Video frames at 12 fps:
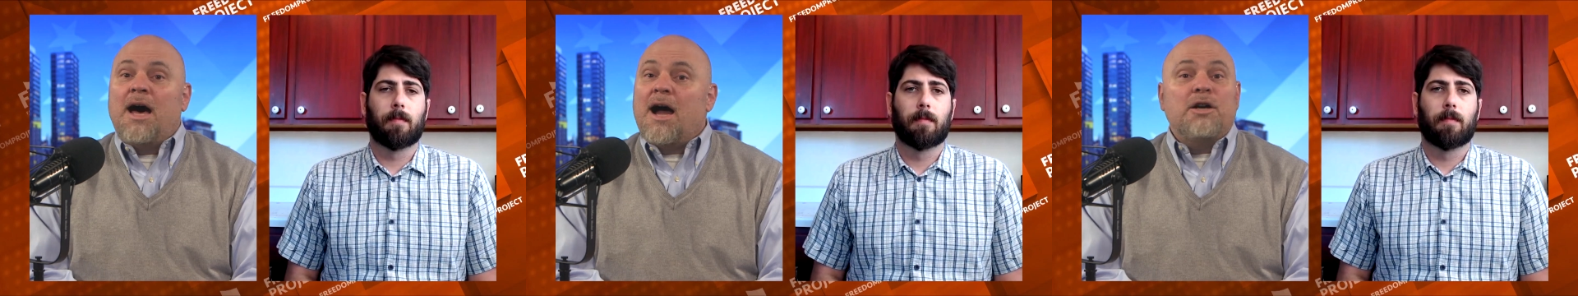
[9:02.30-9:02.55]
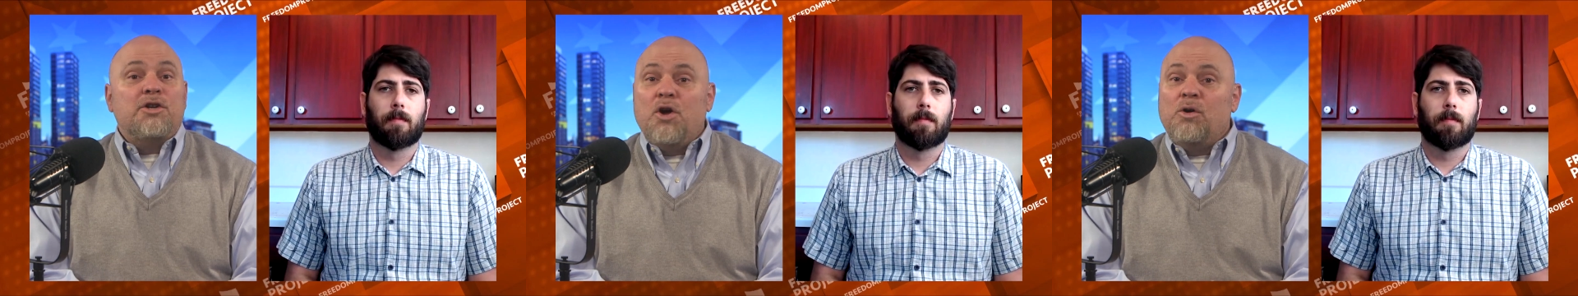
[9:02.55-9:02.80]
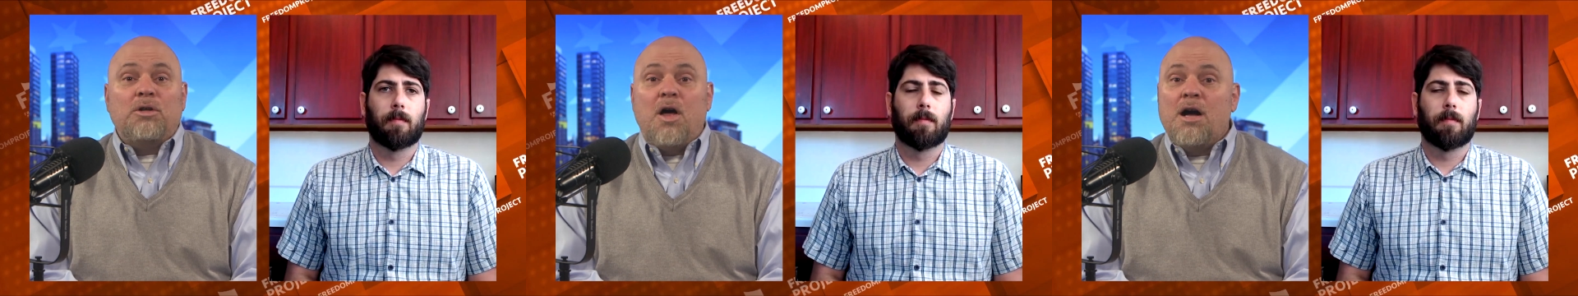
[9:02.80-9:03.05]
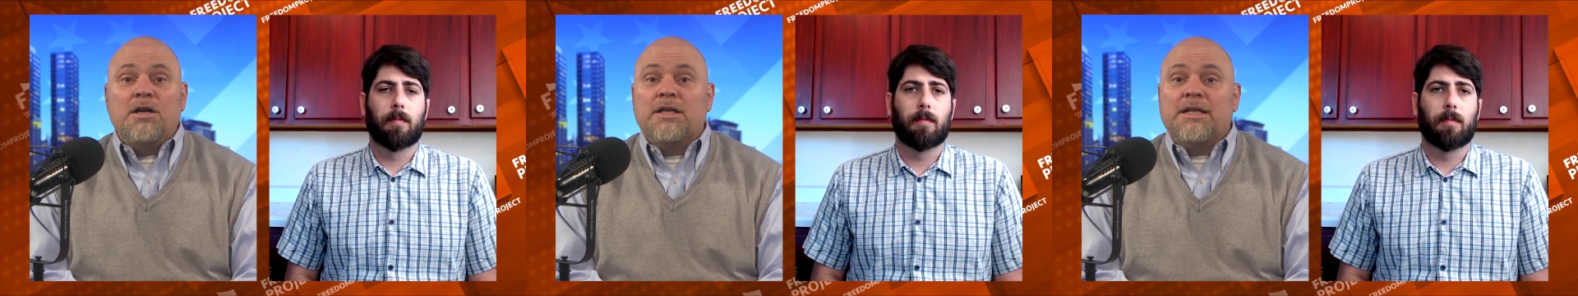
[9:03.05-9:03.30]
Speaker 1: are no
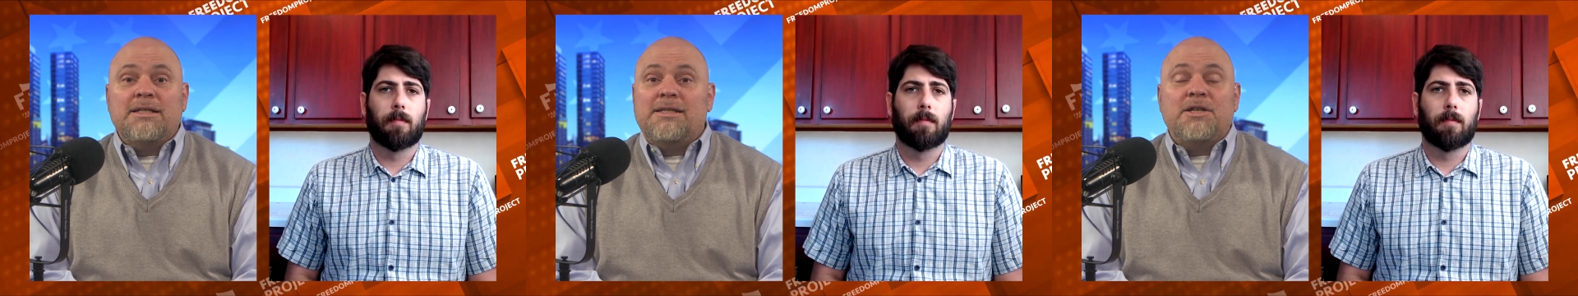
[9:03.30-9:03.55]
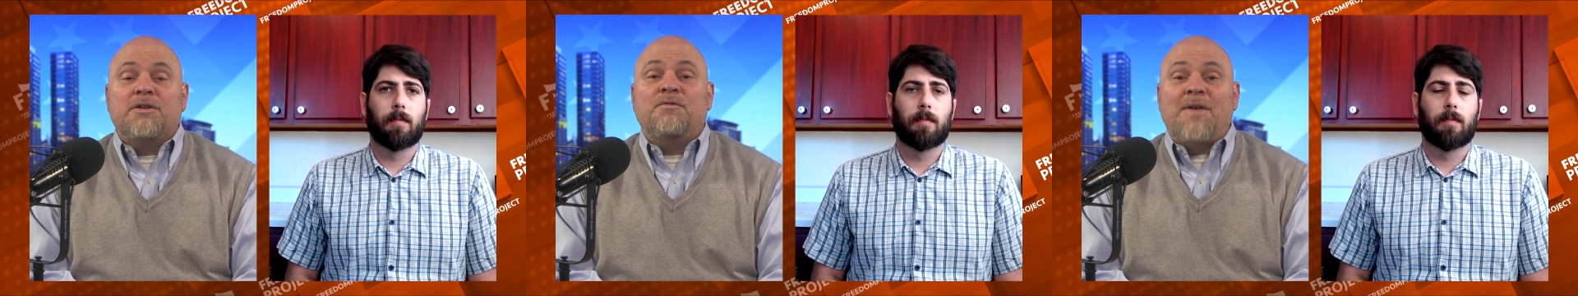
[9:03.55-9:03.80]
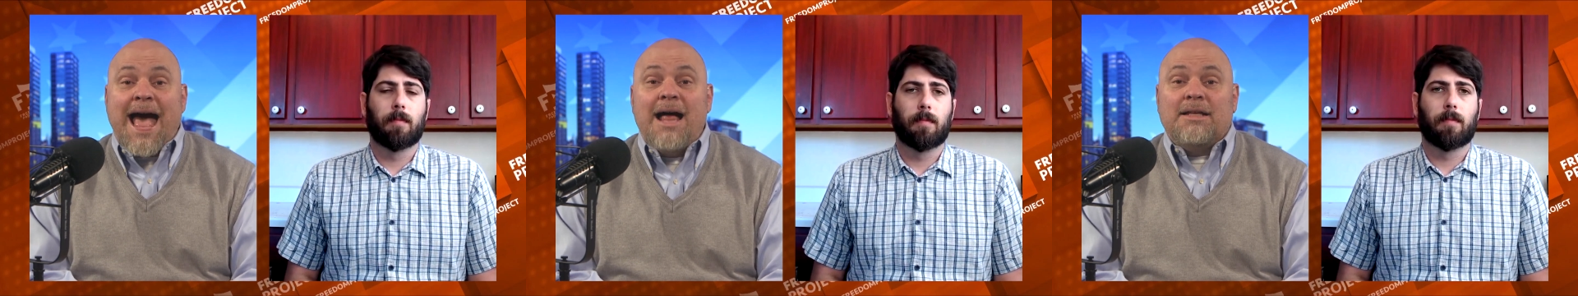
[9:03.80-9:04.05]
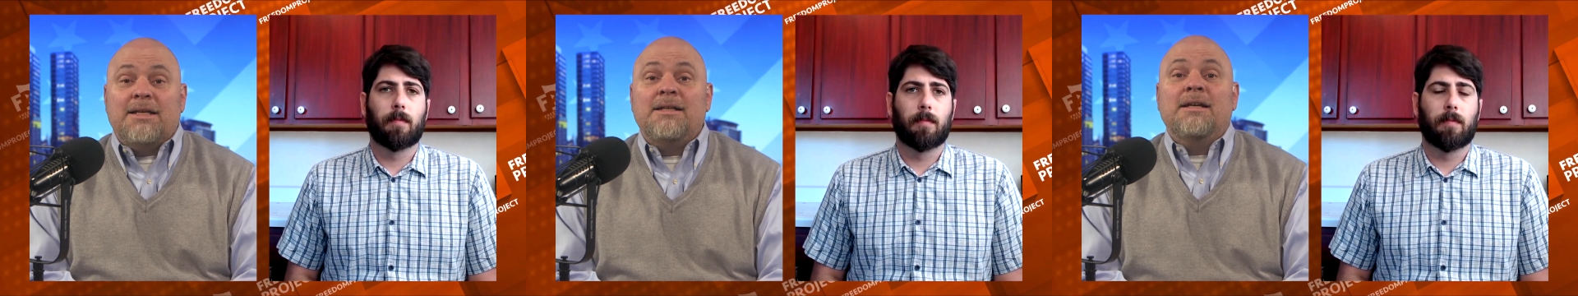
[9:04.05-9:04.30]
longer considered
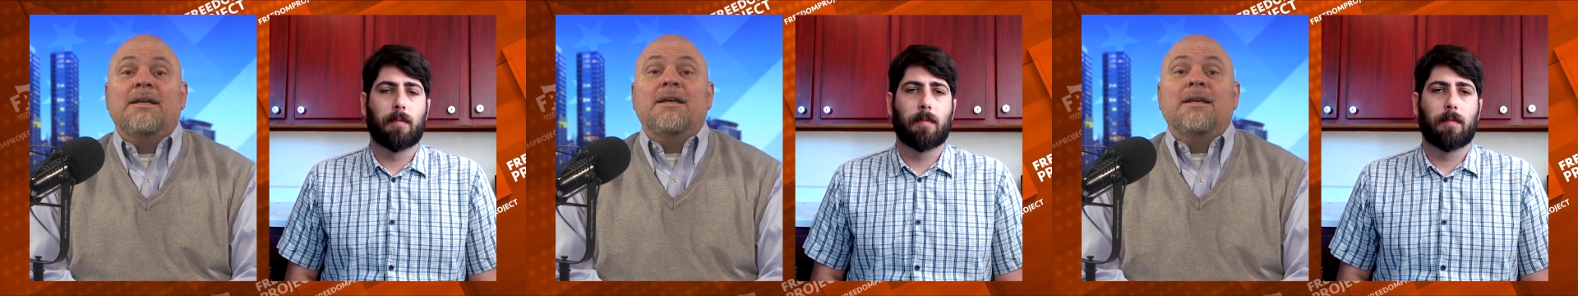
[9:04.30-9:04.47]
valid